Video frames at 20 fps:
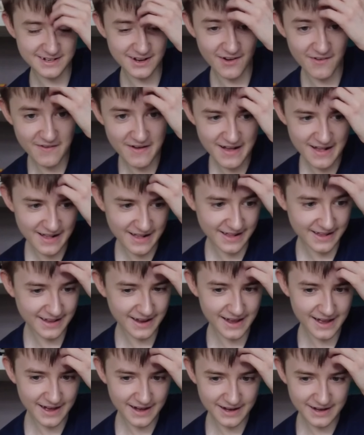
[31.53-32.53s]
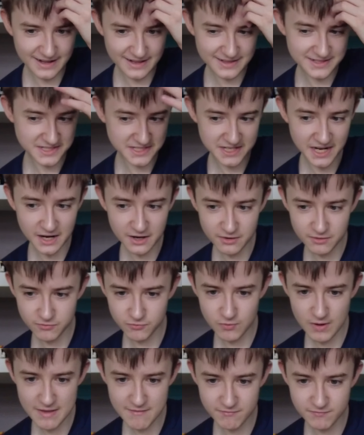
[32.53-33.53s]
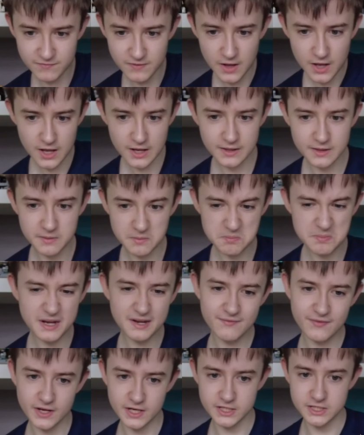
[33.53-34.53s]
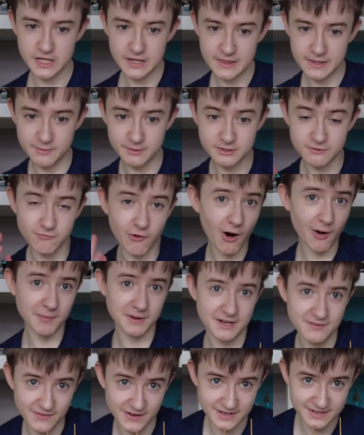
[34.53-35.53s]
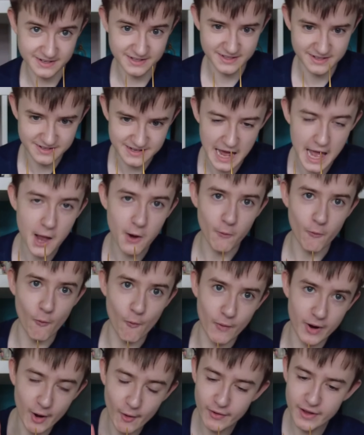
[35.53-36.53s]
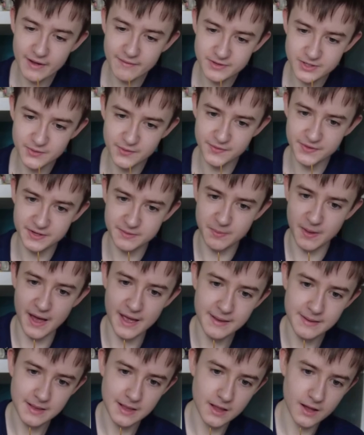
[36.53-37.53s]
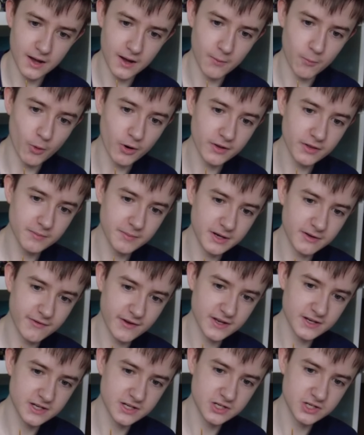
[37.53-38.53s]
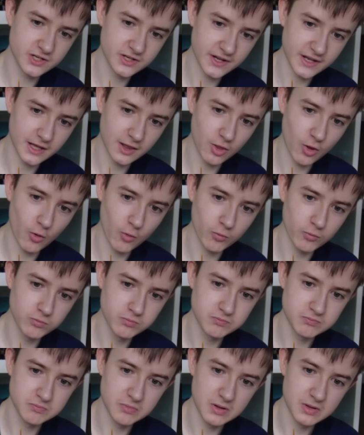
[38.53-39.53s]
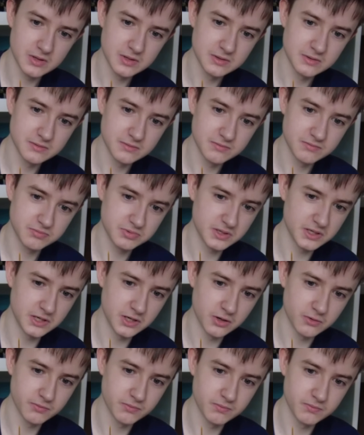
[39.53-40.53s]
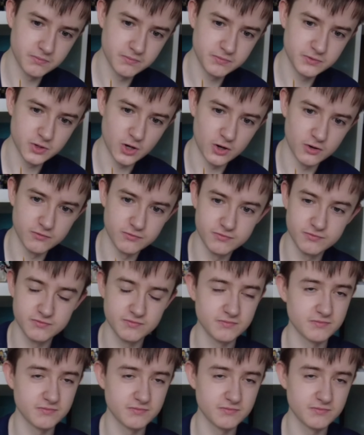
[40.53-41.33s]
So, yeah, let's start off with minifigures. There is 4 minifigures in the set. We only have 2 on display. One of the minifigures is just like a little, you know, sort of...